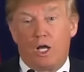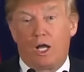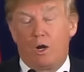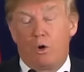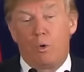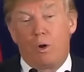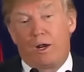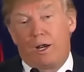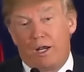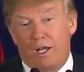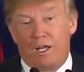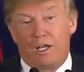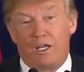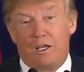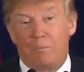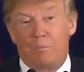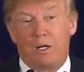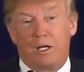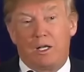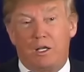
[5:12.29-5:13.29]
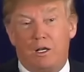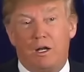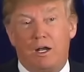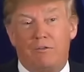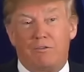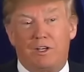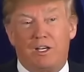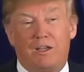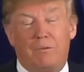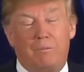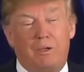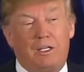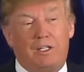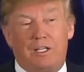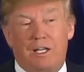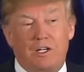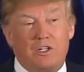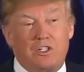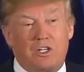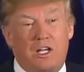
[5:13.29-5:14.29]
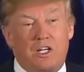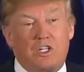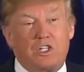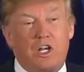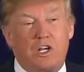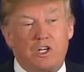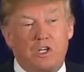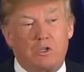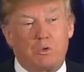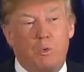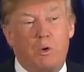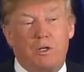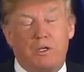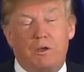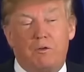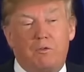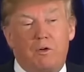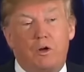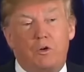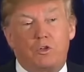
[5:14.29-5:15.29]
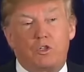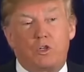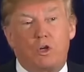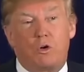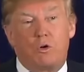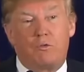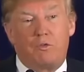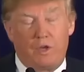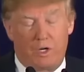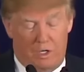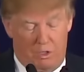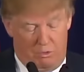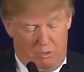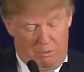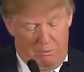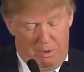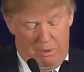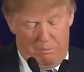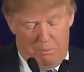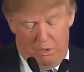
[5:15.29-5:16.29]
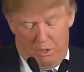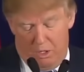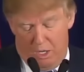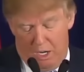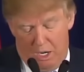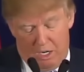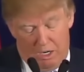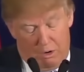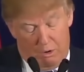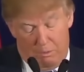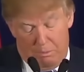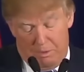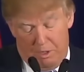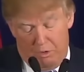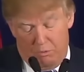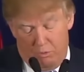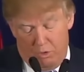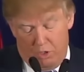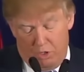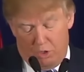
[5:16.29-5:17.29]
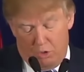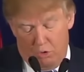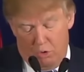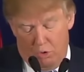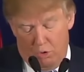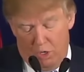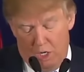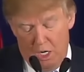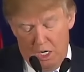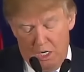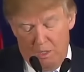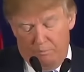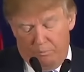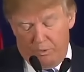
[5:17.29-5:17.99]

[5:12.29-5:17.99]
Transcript: I don't want any of your money. You don't have to give me 10 cents. I just want your vote. So if you can remember that, that would be really cool.